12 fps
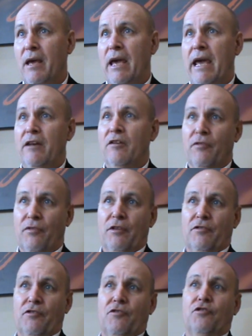and not
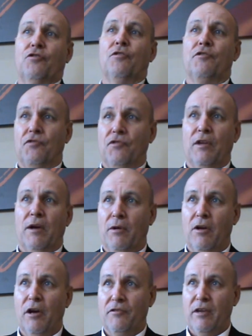the choice that they would
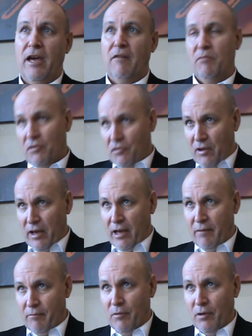like to have, because they
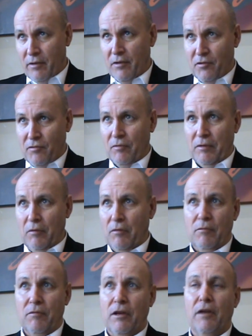are,
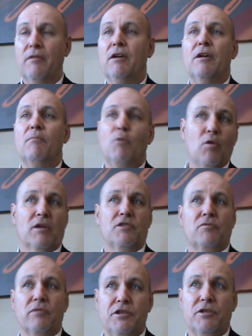there's more or less
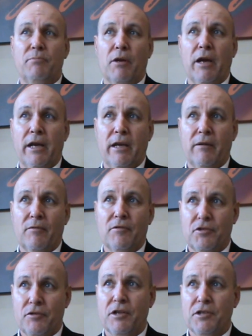rigid planning
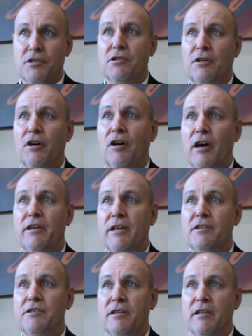restrictions on higher
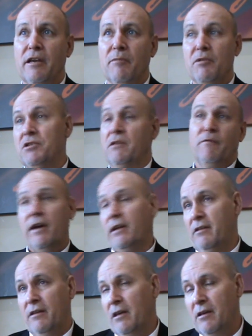density there, which in
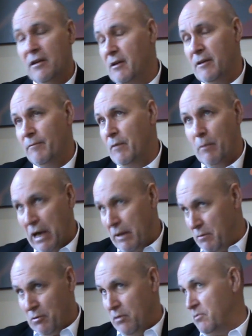fact the
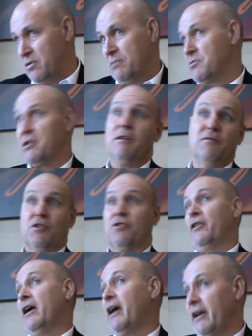baby boomers themselves
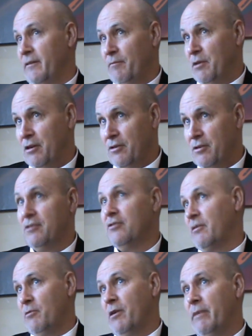create, because
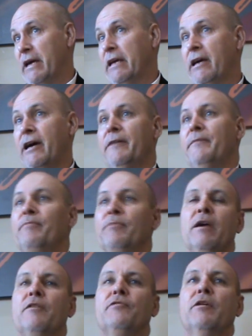not in my
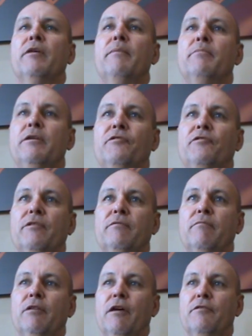backyard. So that means that
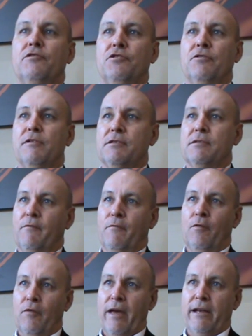the choices
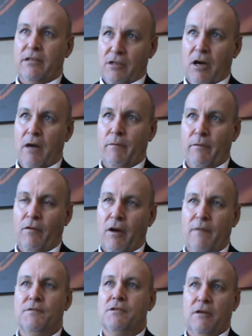for that type of
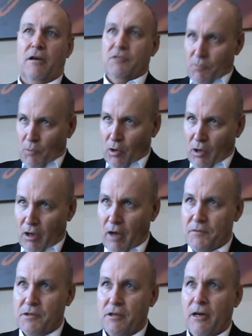lifestyle, smaller
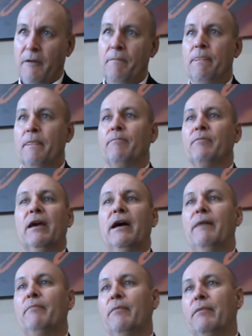lifestyle,
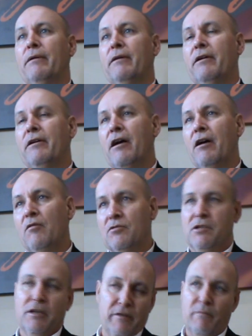are
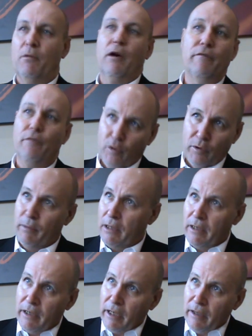also driven by
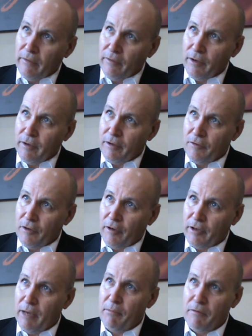affordability.
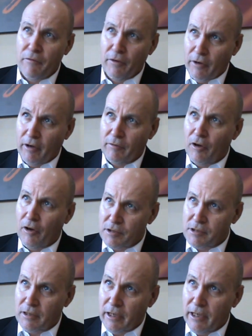That can be very
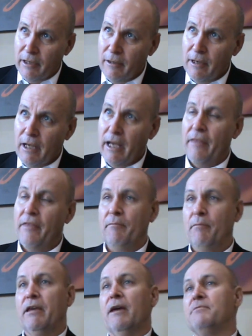costly, and that
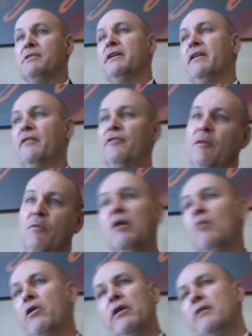becomes another thing.
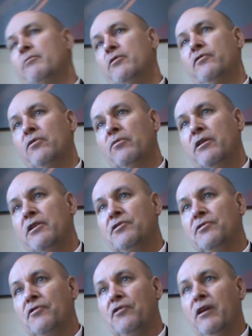Well, why don't I move to a
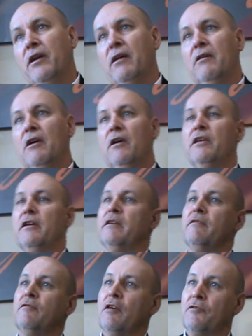regional centre
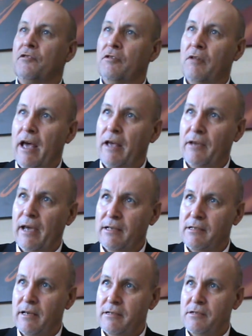that still has
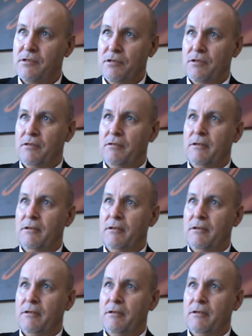access to